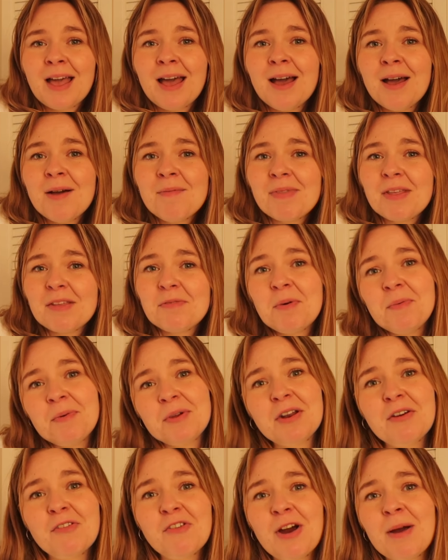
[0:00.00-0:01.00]
um, that's probably
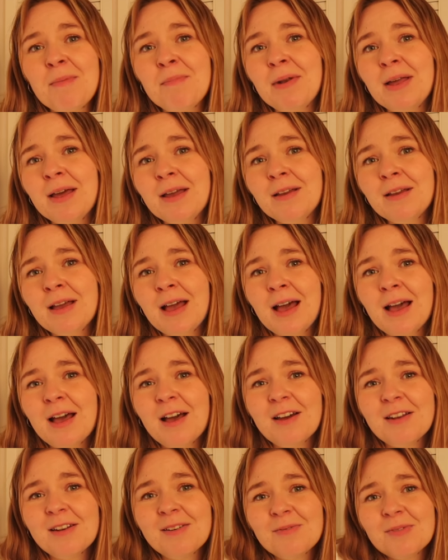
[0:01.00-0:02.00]
enough rambling
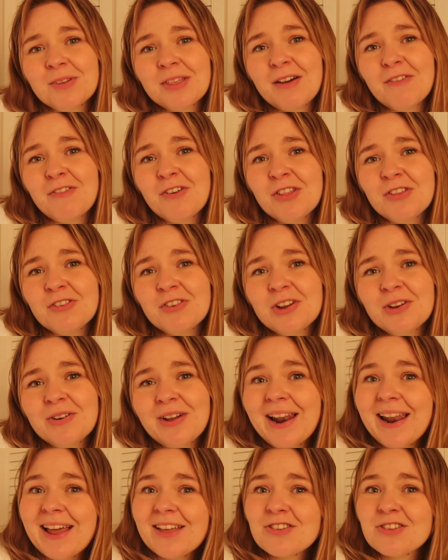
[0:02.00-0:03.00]
and without further ado
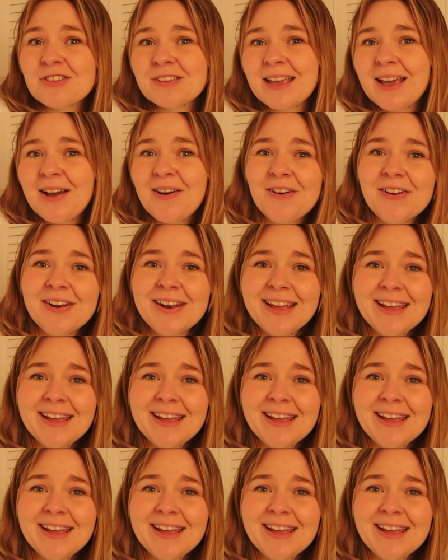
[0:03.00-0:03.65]
let's just get on